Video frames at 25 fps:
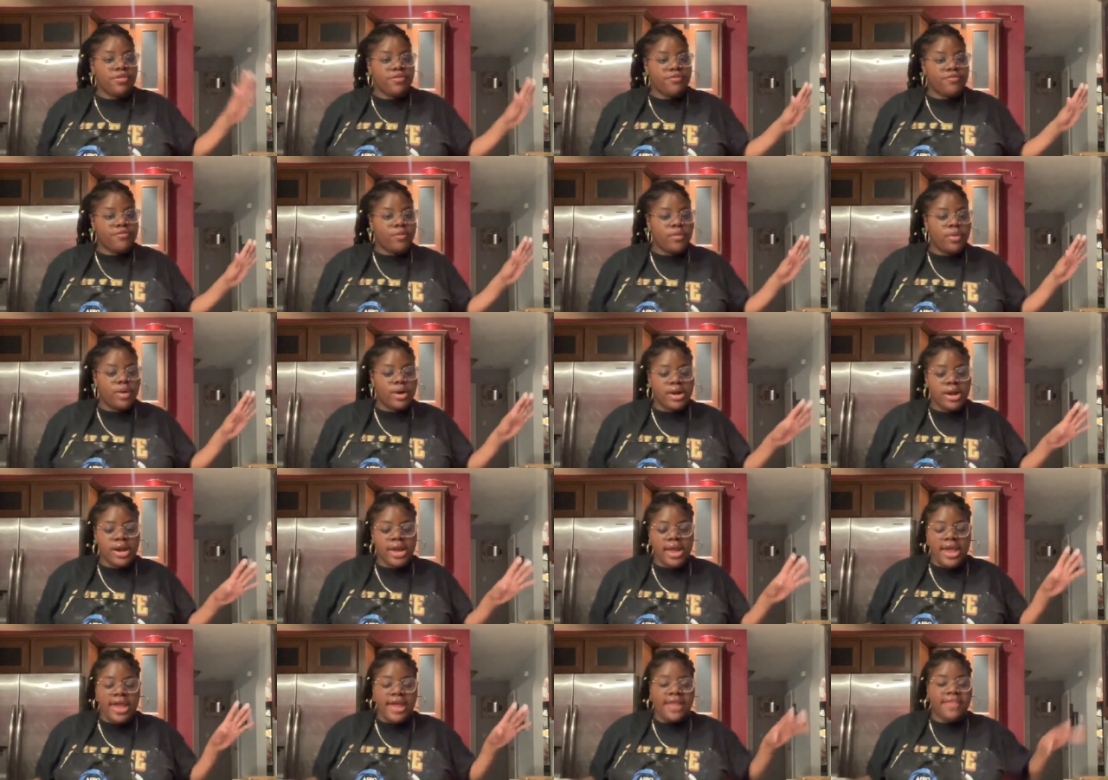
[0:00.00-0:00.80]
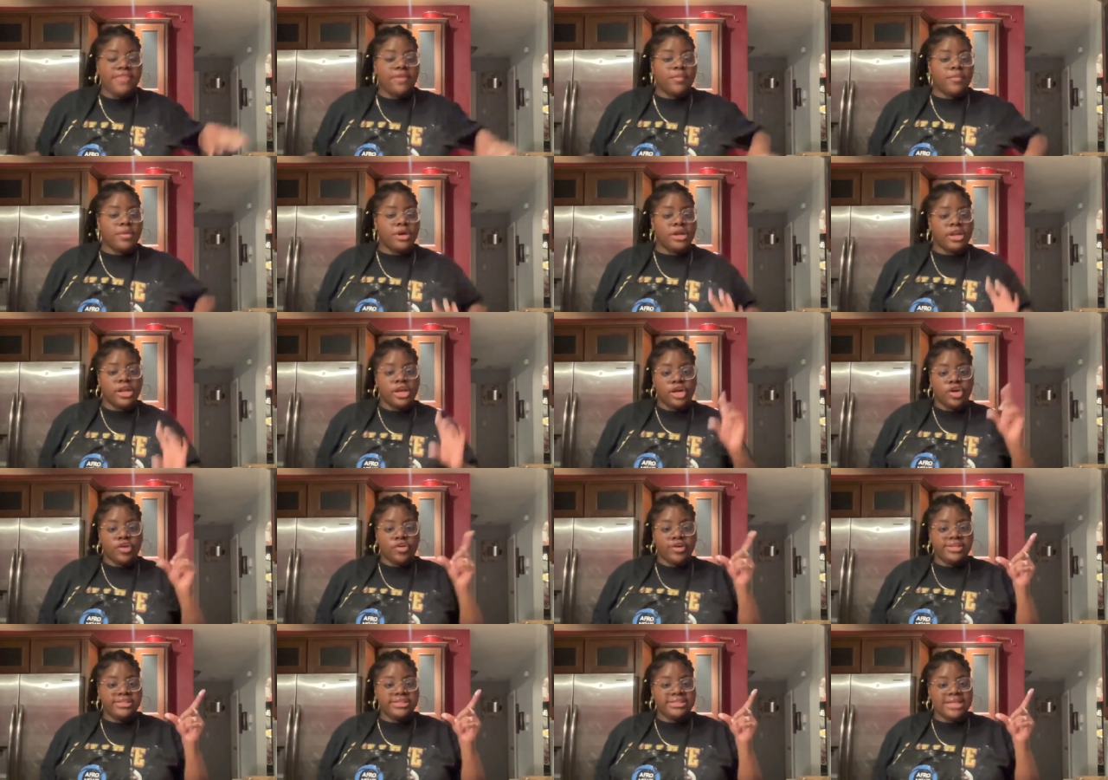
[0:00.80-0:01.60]
4, and then we're going to
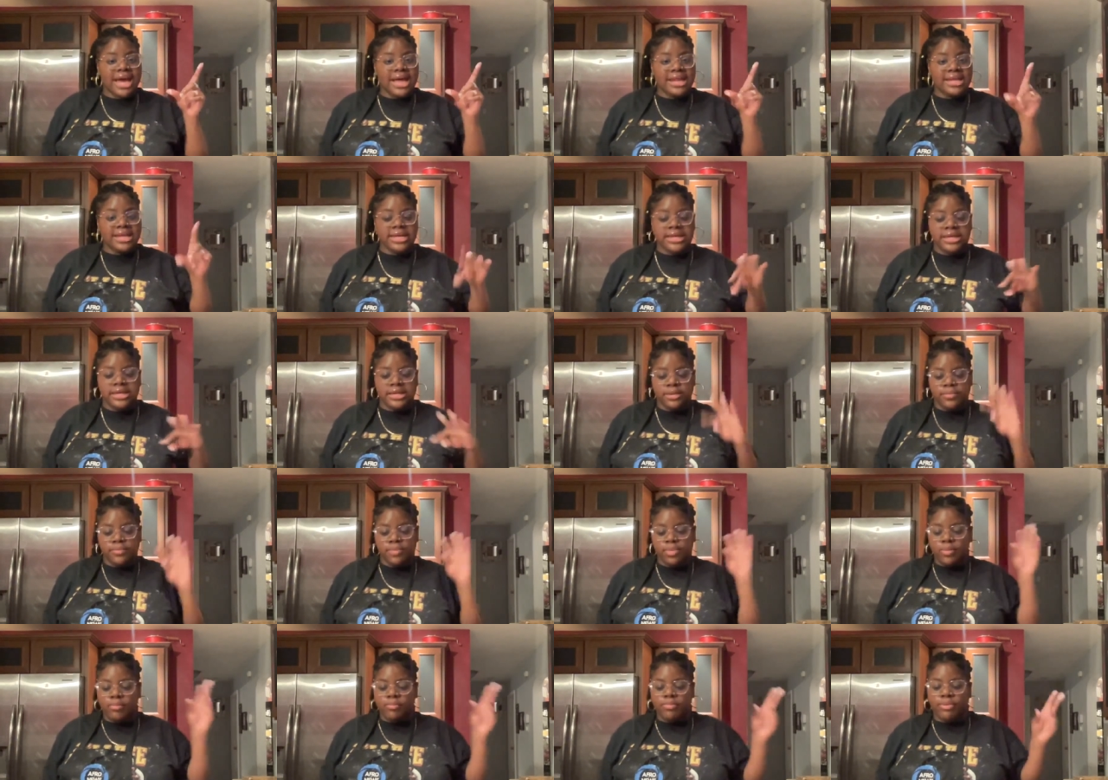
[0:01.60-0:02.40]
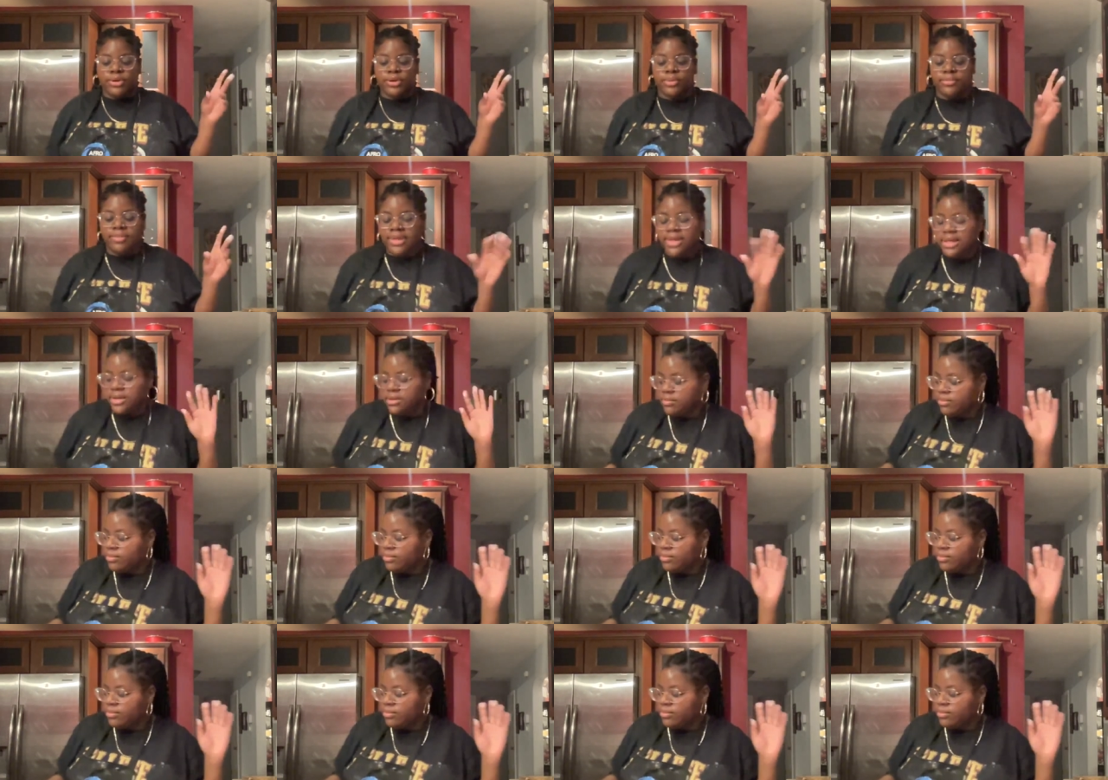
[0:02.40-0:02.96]
increase that heat, put them in,